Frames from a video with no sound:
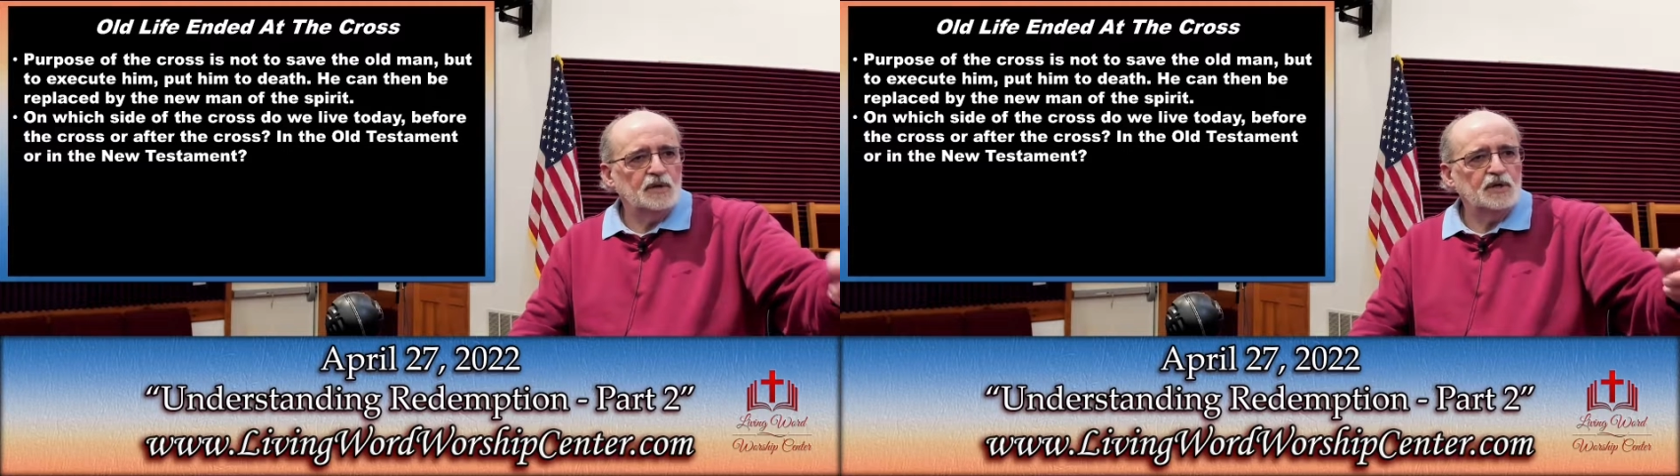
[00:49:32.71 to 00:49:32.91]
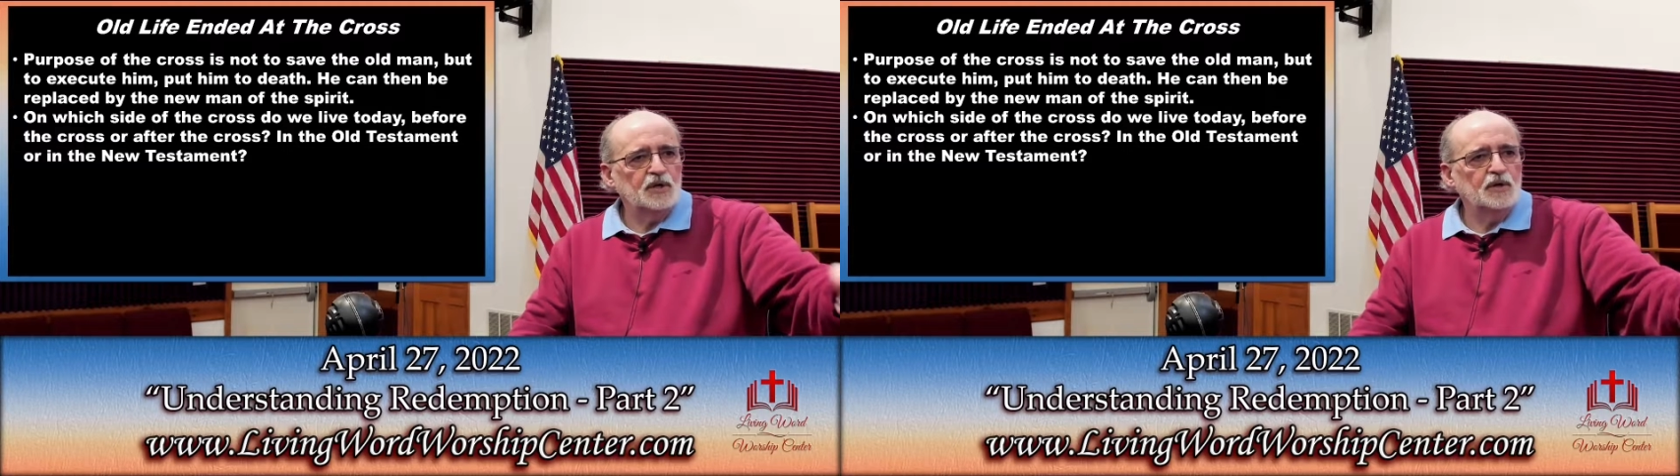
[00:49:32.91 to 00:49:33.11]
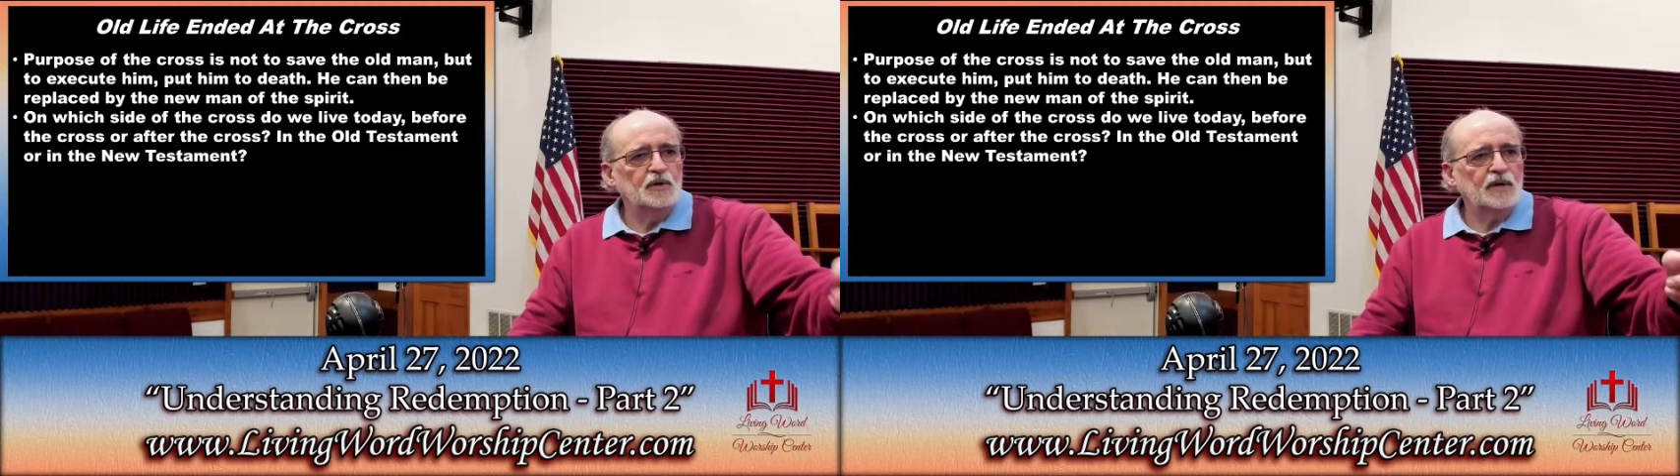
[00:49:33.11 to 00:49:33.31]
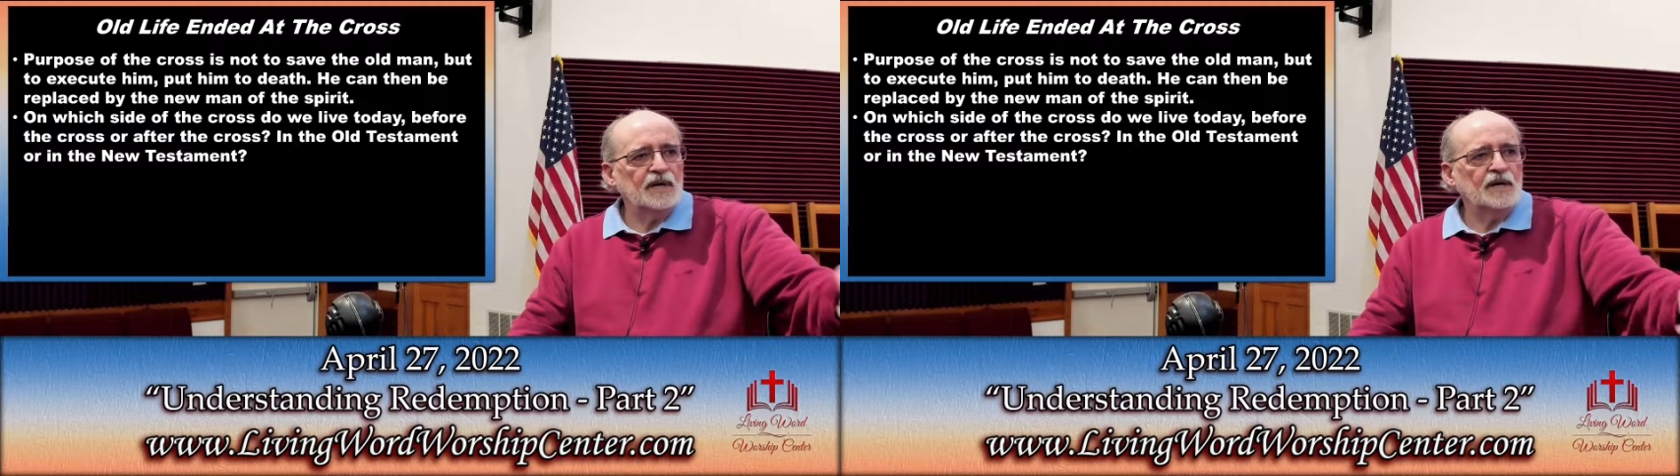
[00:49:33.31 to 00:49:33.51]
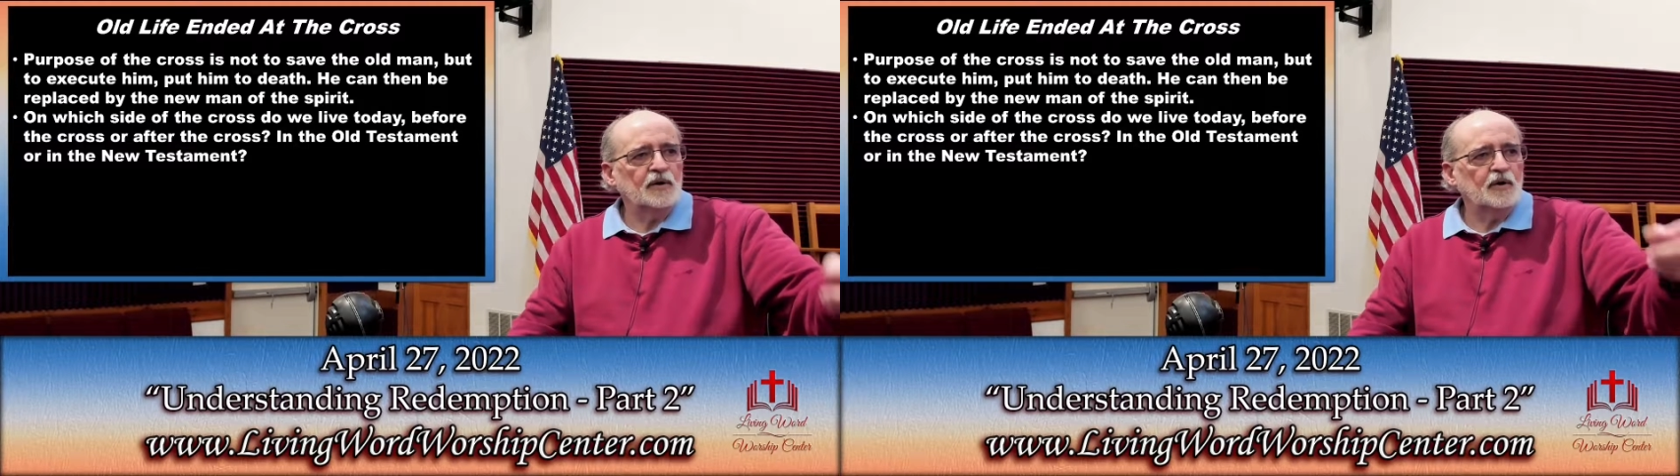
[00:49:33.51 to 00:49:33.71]
You
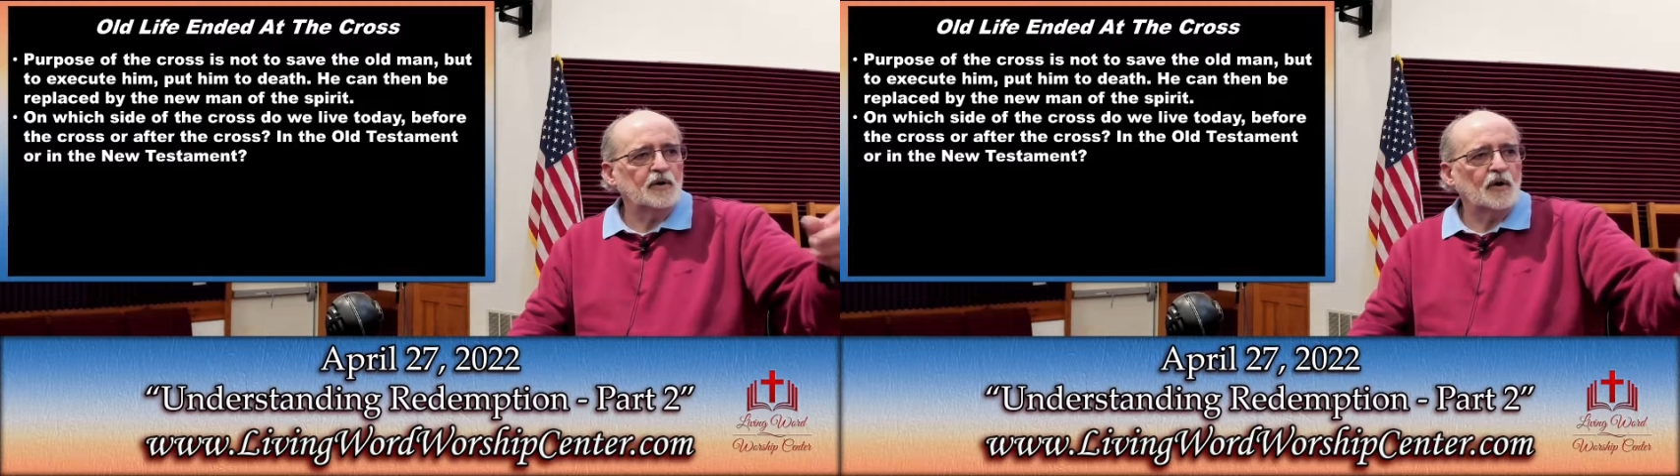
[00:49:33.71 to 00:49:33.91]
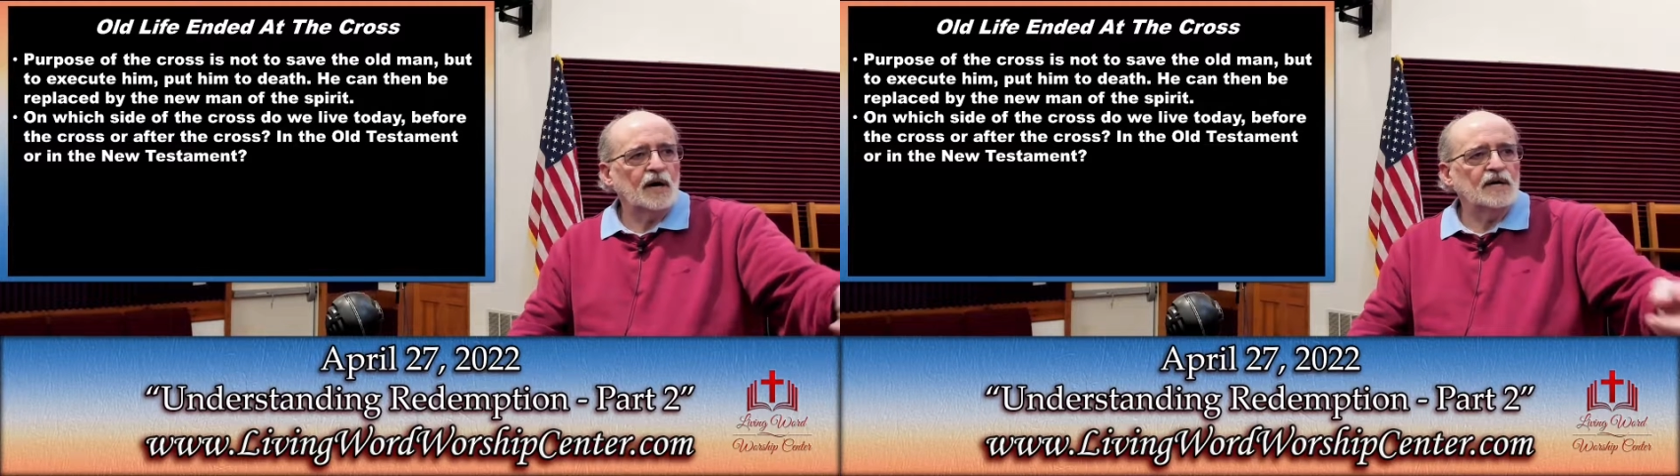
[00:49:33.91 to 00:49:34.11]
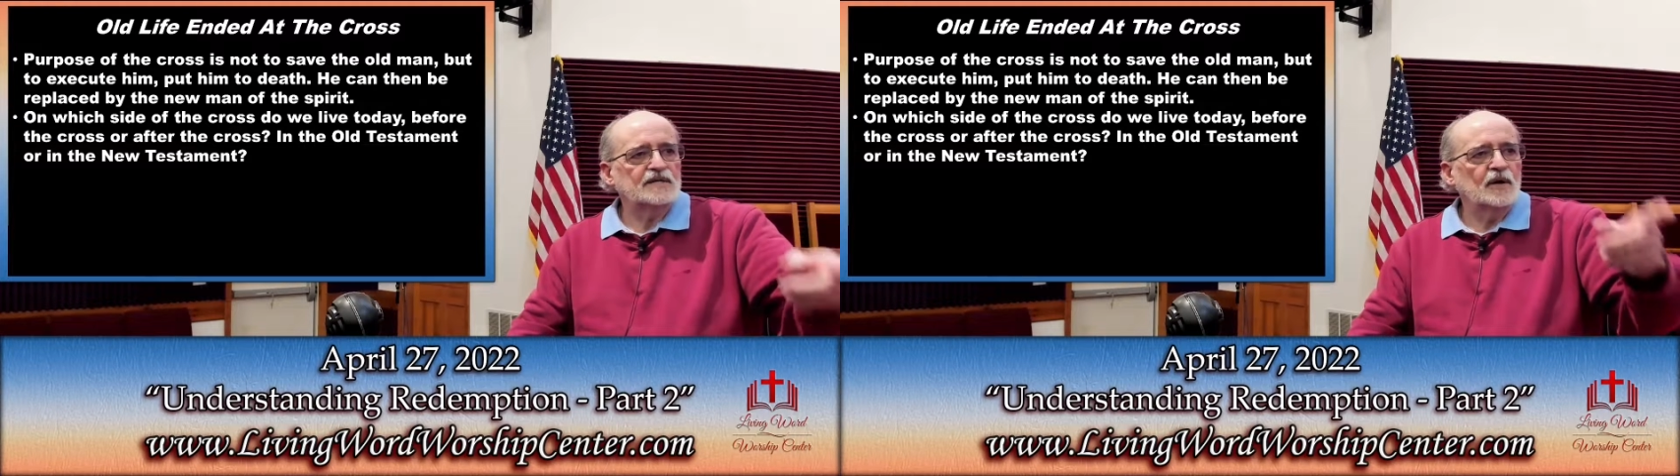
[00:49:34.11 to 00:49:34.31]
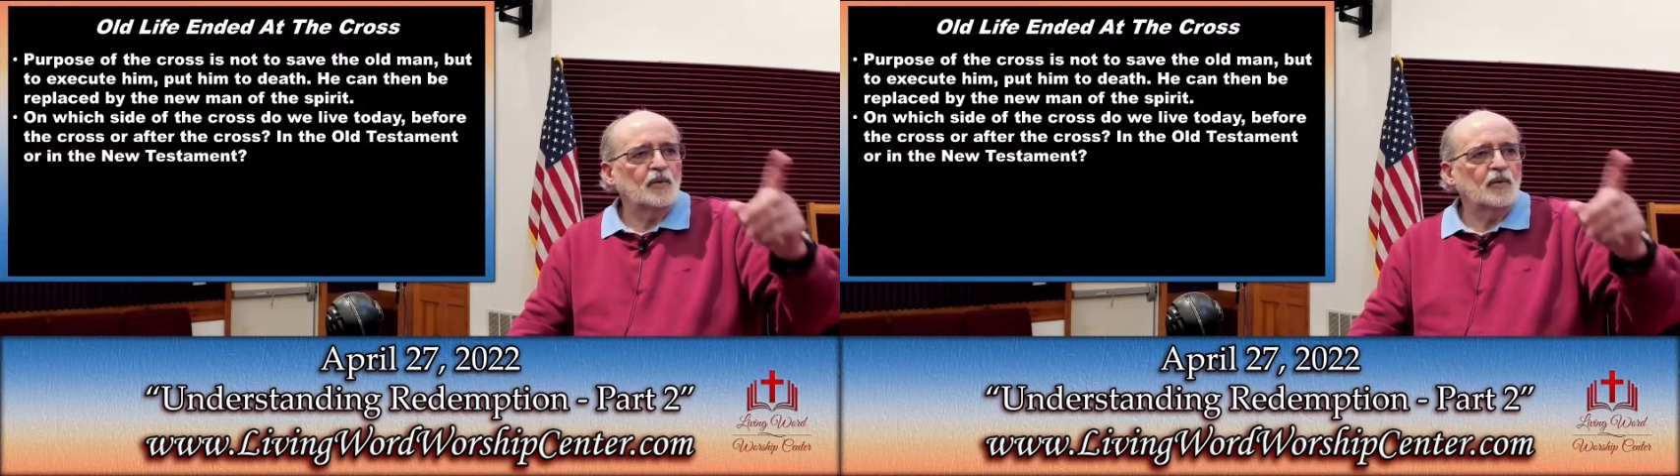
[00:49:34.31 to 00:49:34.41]
enter Christ